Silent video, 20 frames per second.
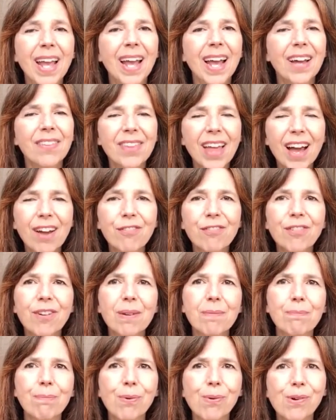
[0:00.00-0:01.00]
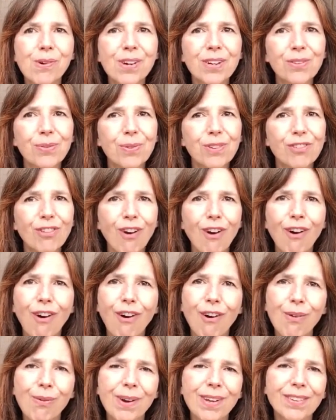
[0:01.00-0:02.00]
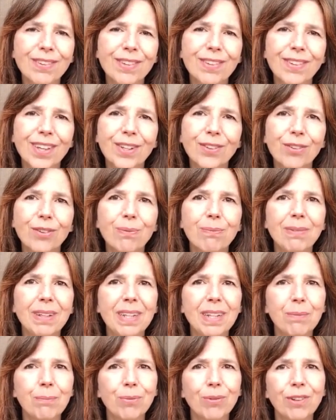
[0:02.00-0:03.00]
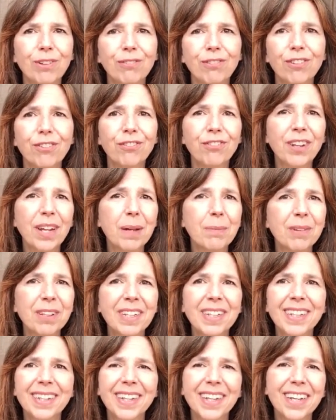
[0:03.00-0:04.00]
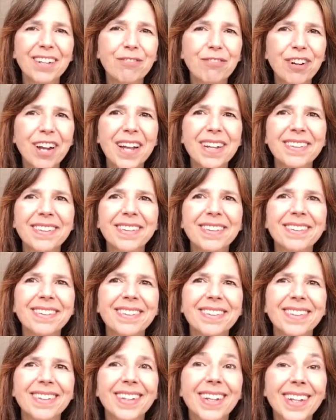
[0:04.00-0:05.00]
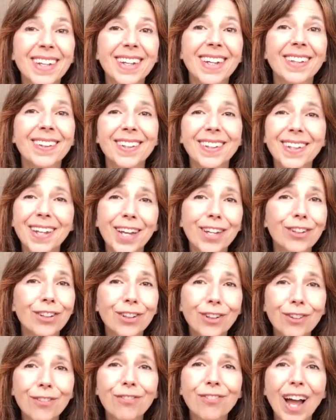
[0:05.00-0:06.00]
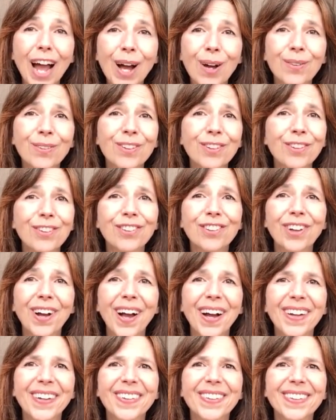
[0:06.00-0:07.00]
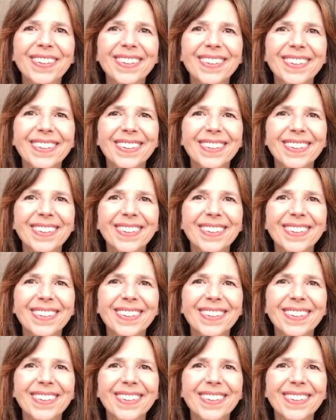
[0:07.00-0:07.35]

And that front porch was always the central meeting point for family and friends and the occasional found child.